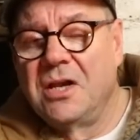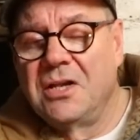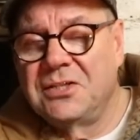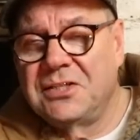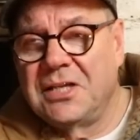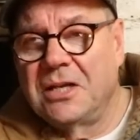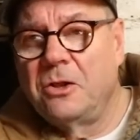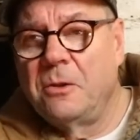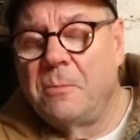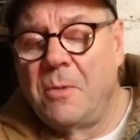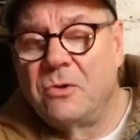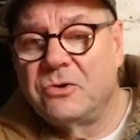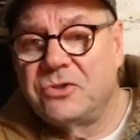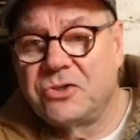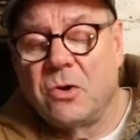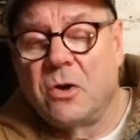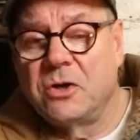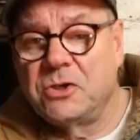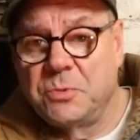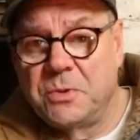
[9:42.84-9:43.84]
single malt
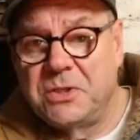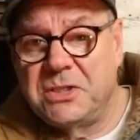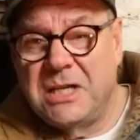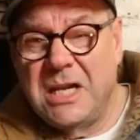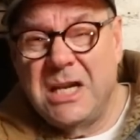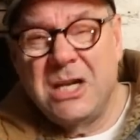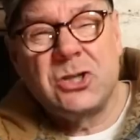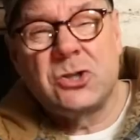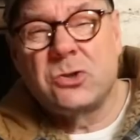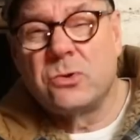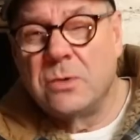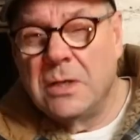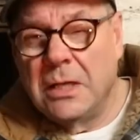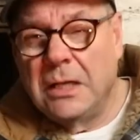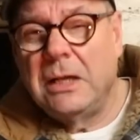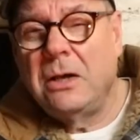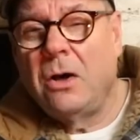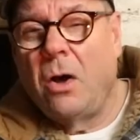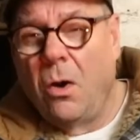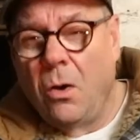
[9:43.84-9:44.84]
Scotch whisky is
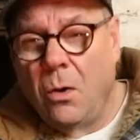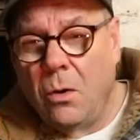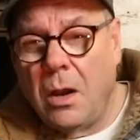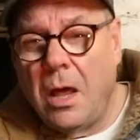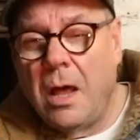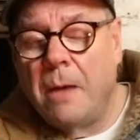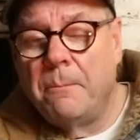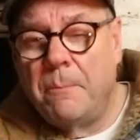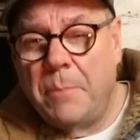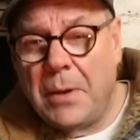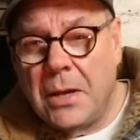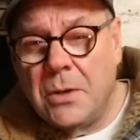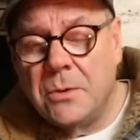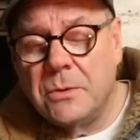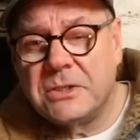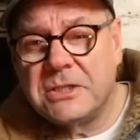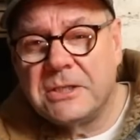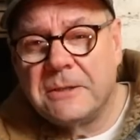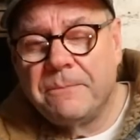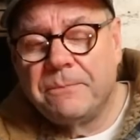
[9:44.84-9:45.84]
really all
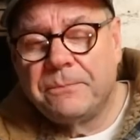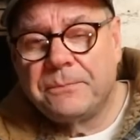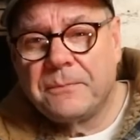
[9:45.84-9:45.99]
about.